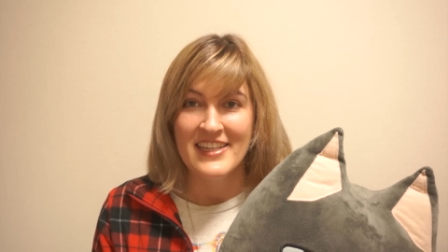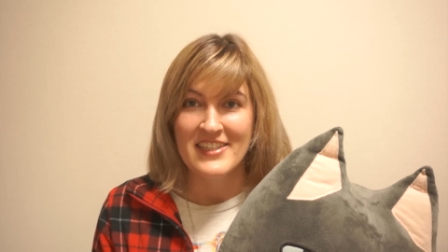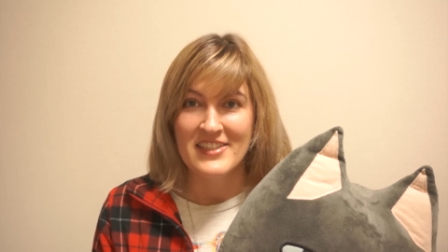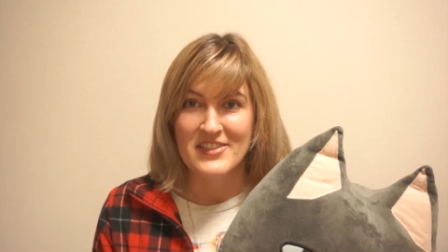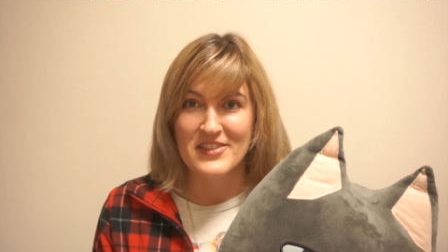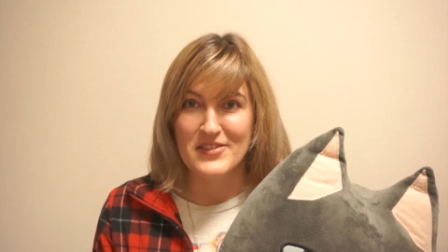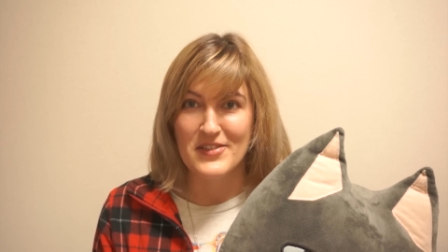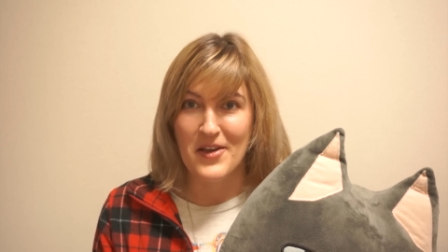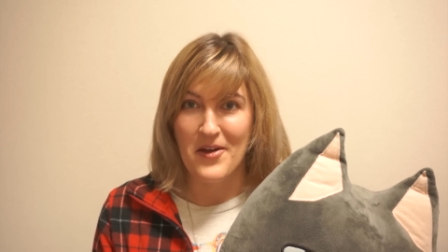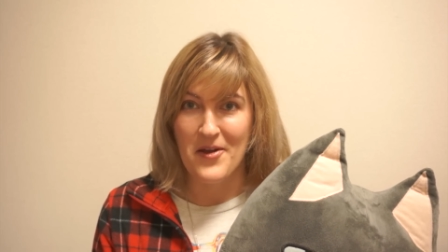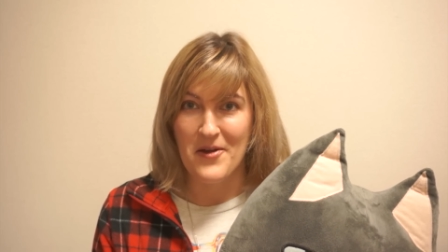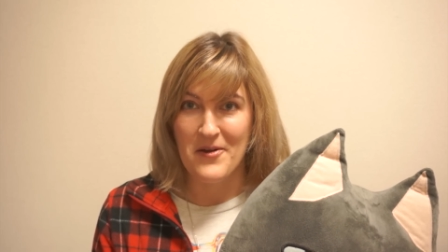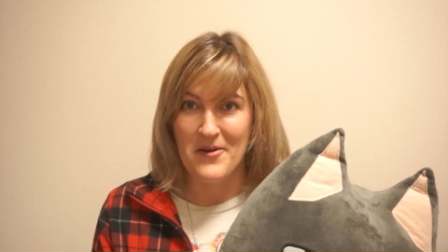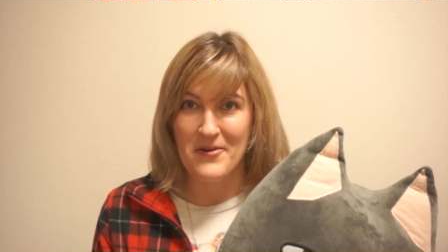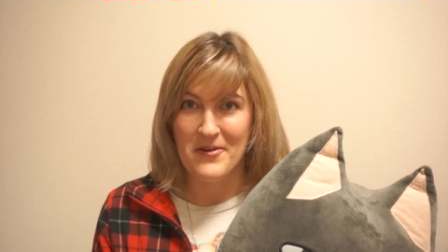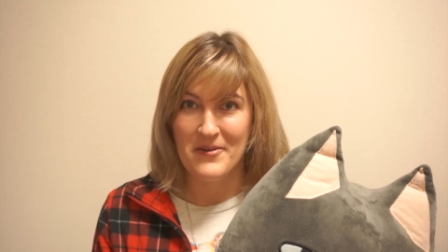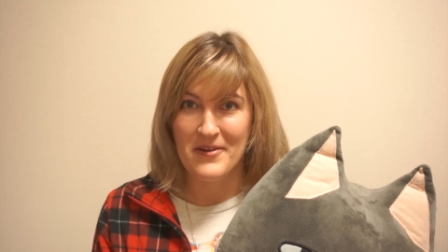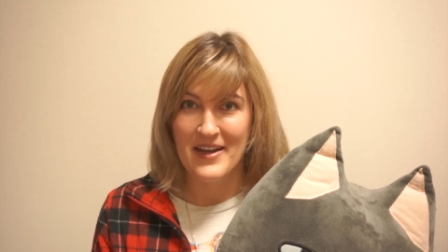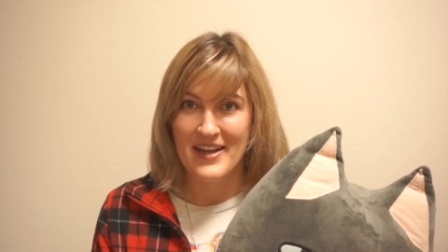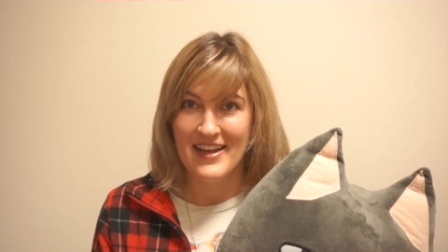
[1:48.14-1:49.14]

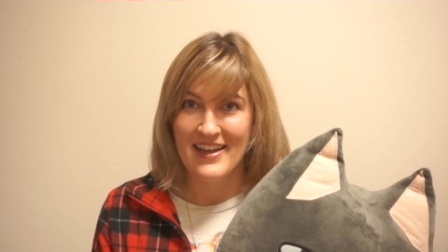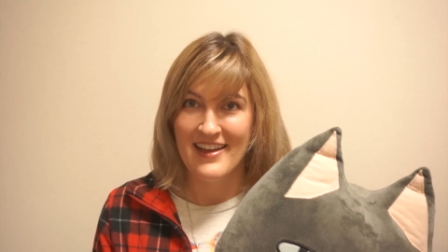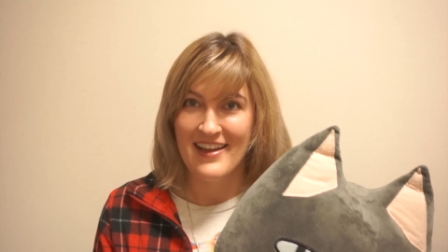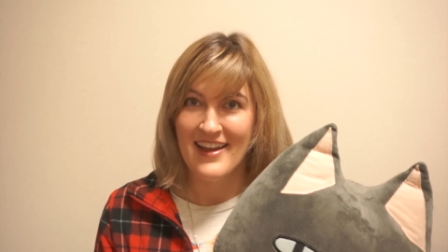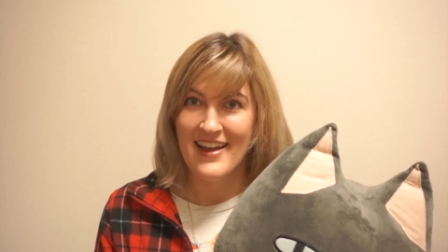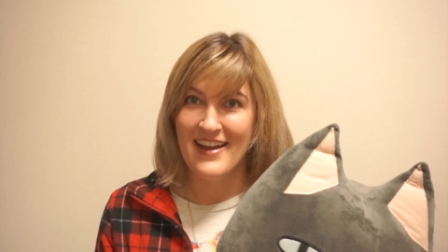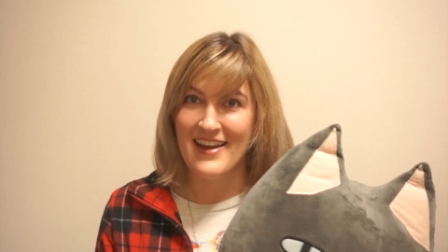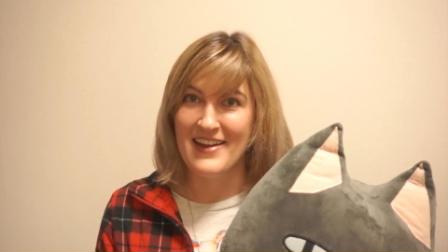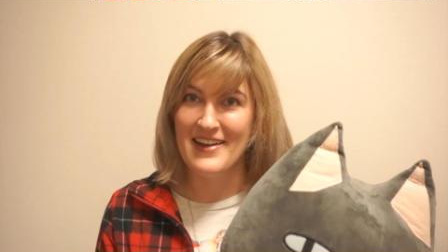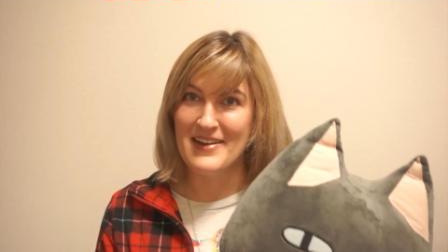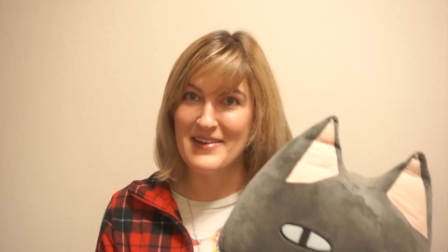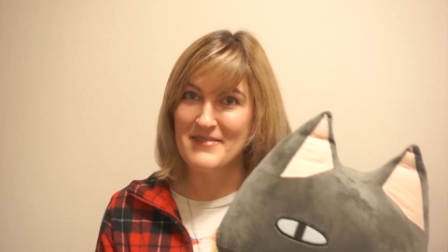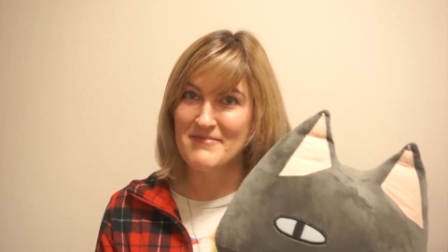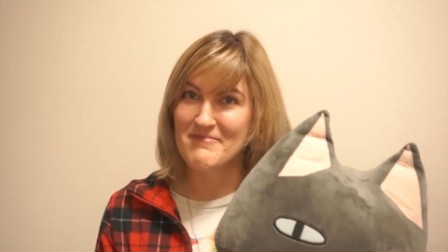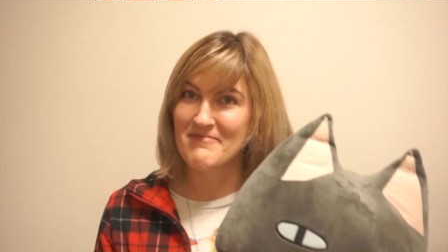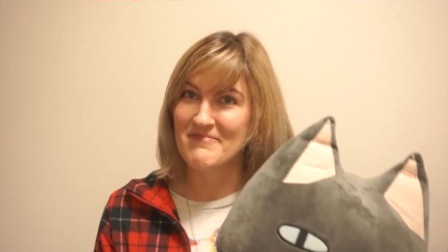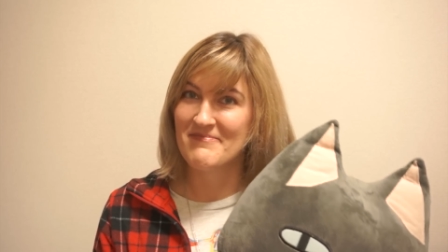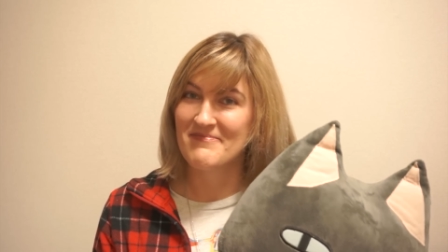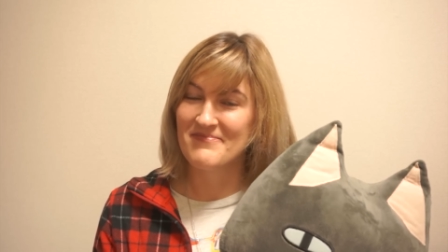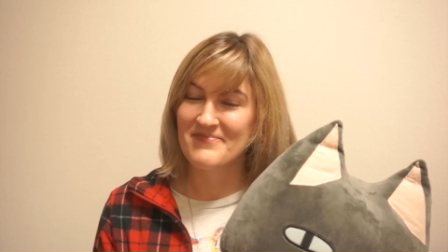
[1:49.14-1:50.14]
So
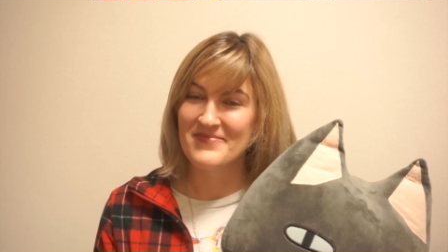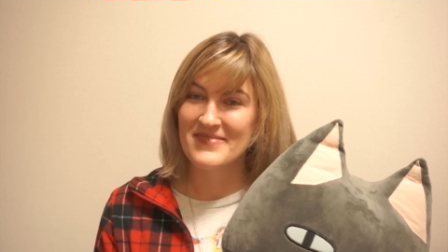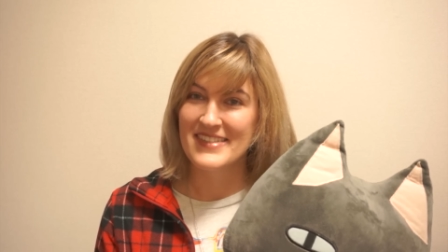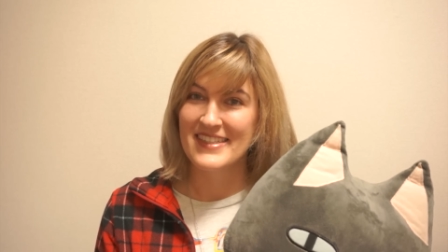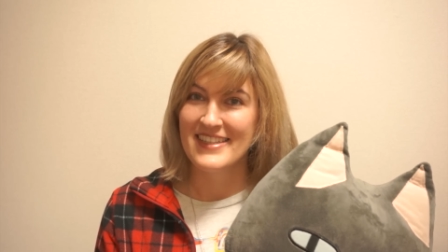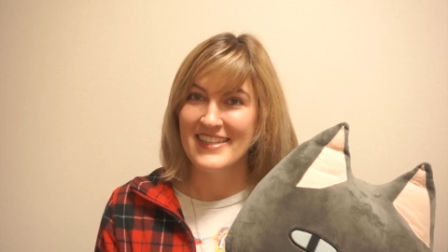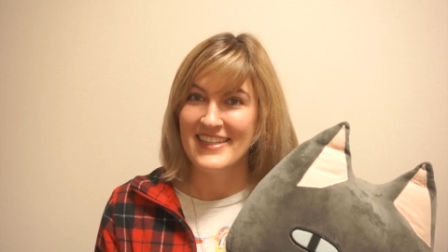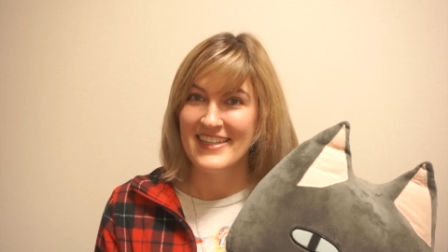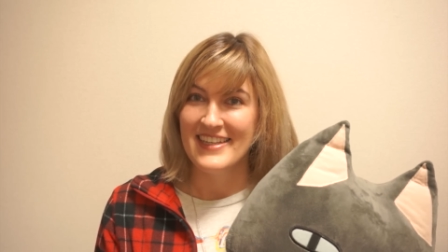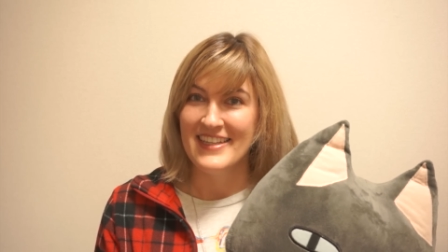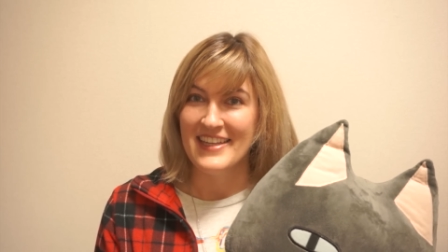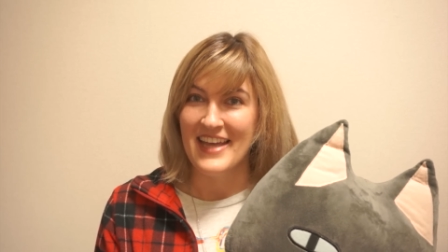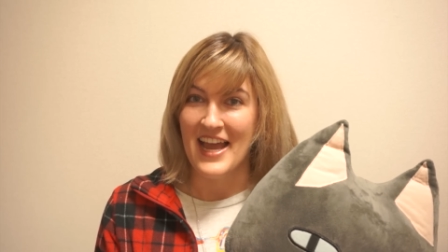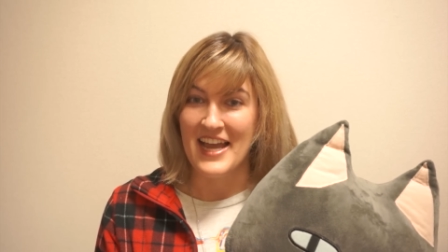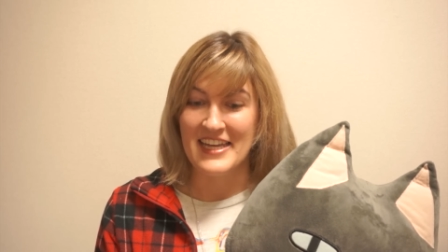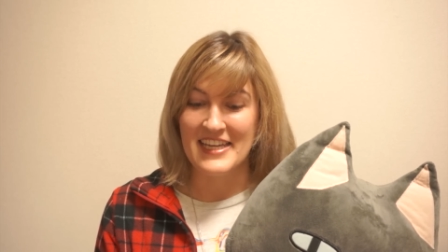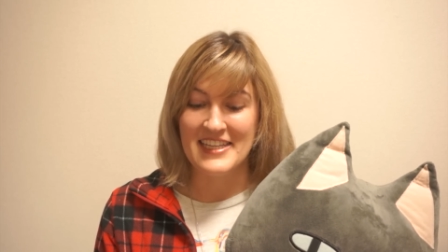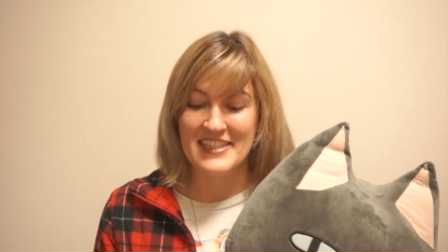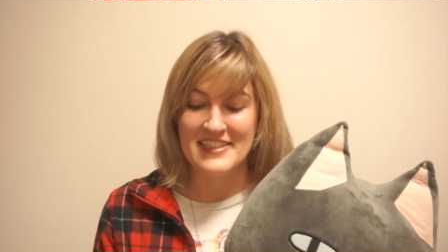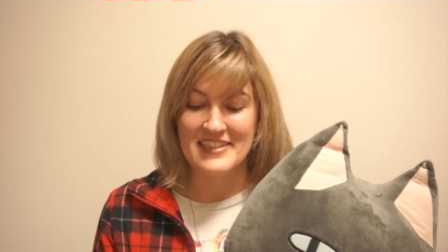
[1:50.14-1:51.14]

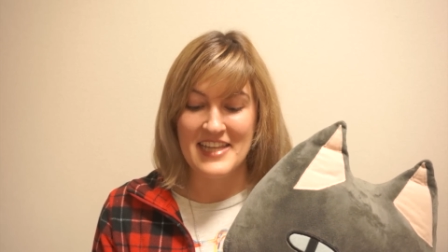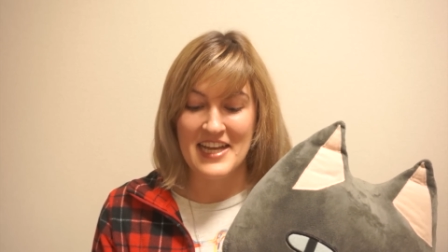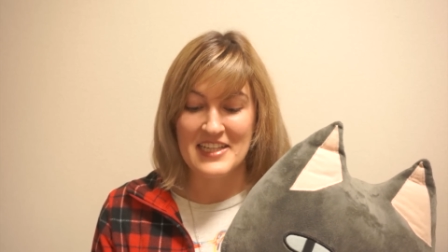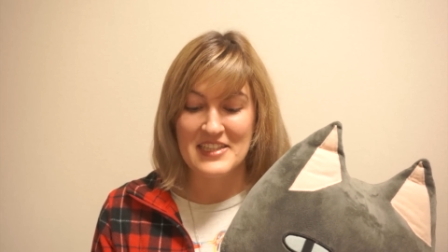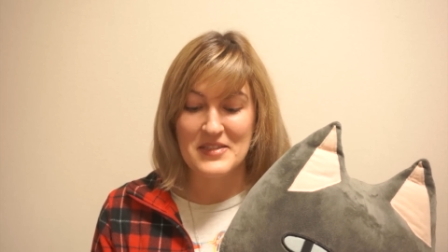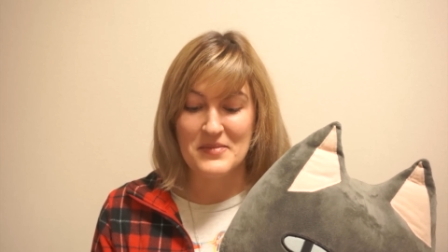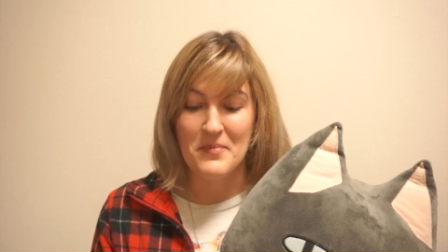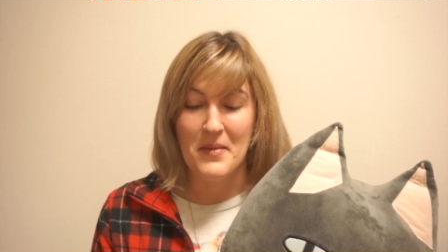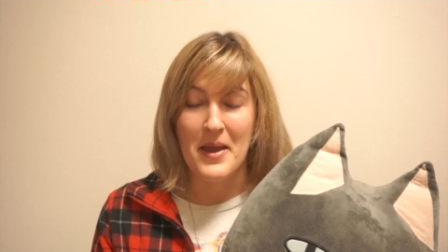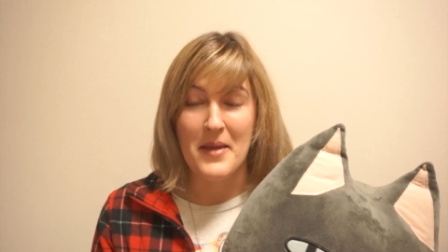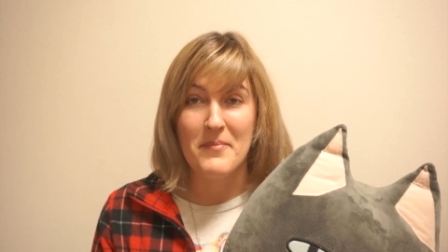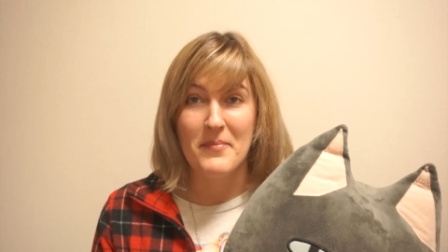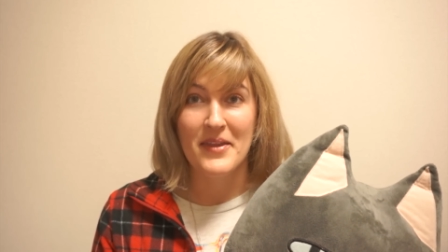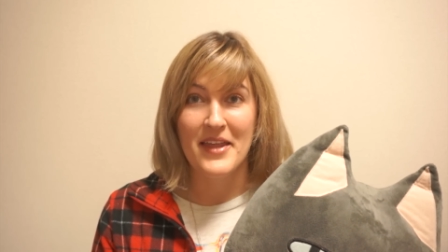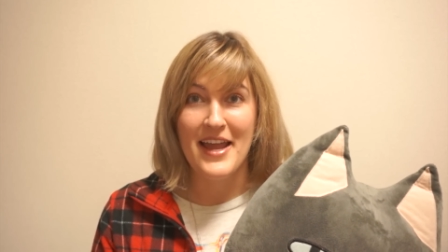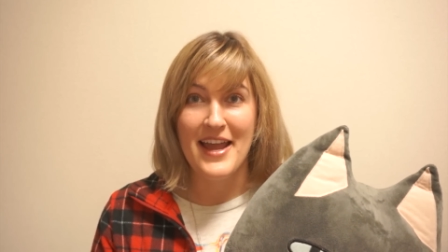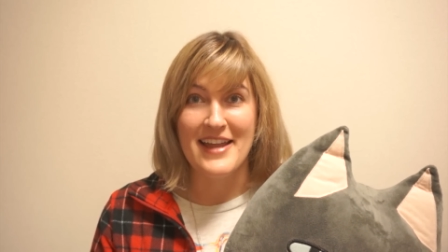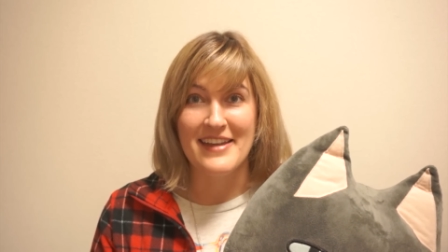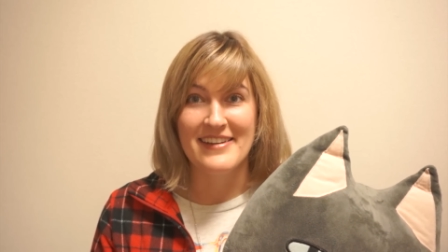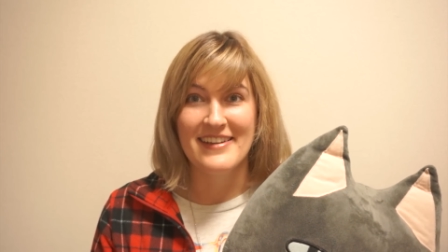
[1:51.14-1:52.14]
I guess that's my
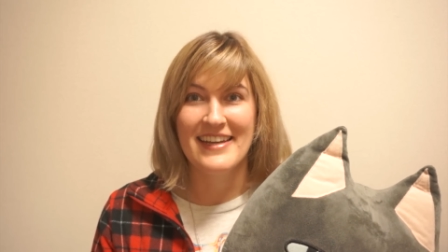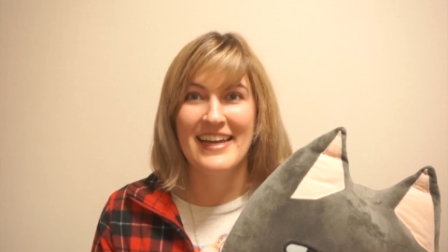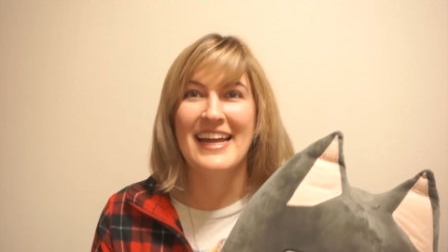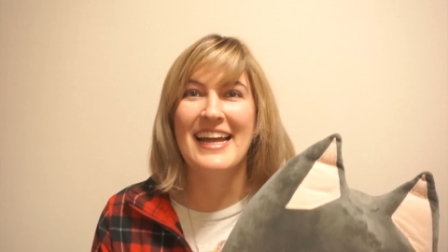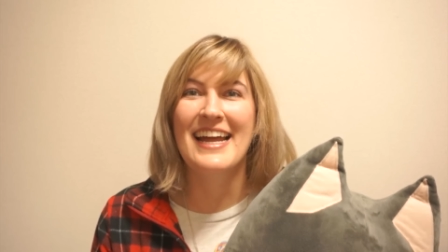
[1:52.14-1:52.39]
plan.